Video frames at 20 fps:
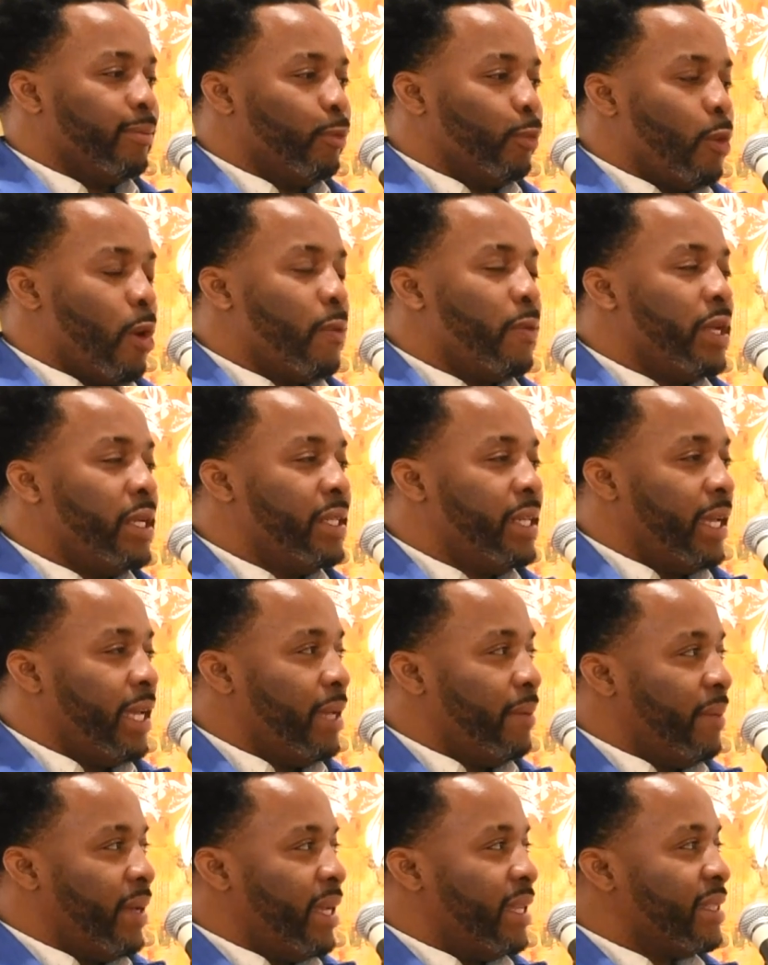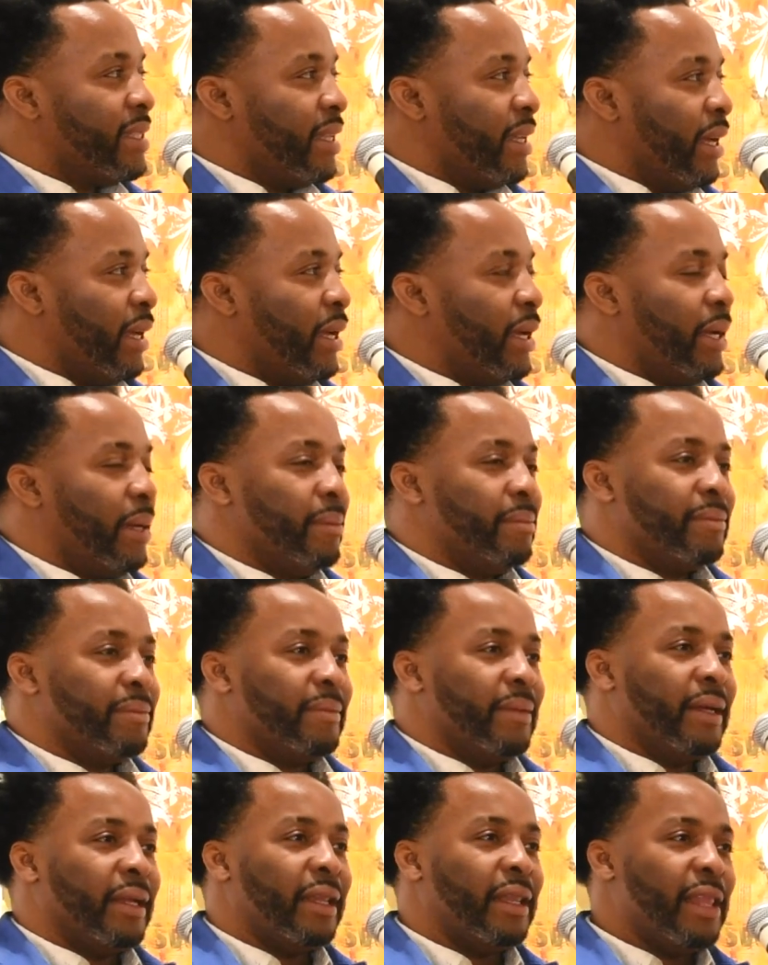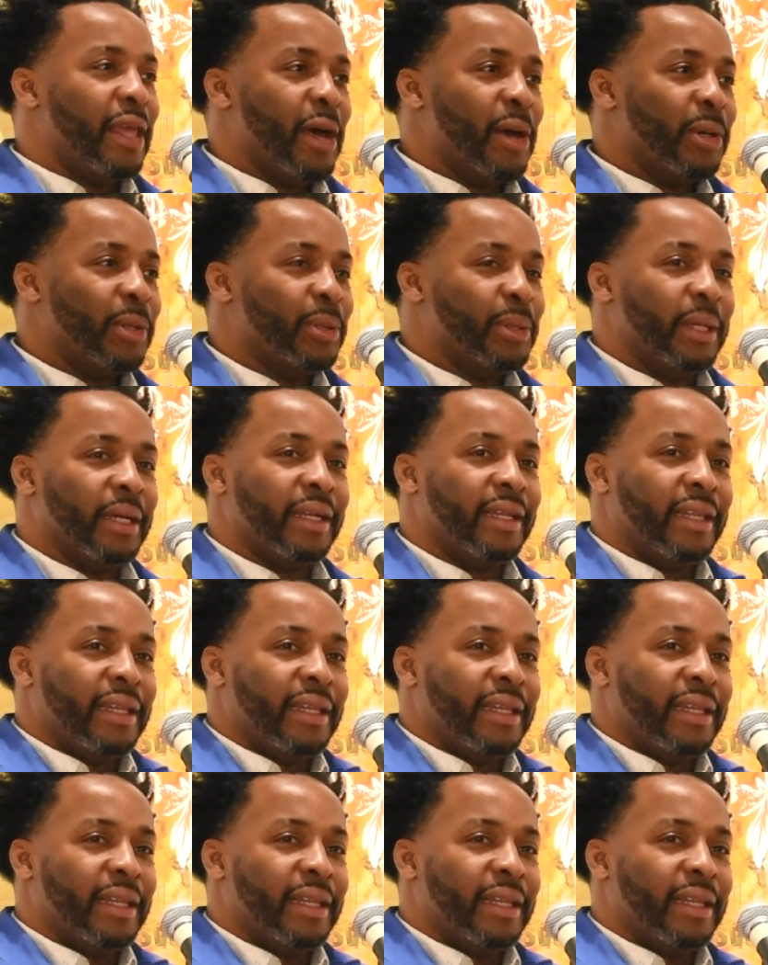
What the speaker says: what we deem is low,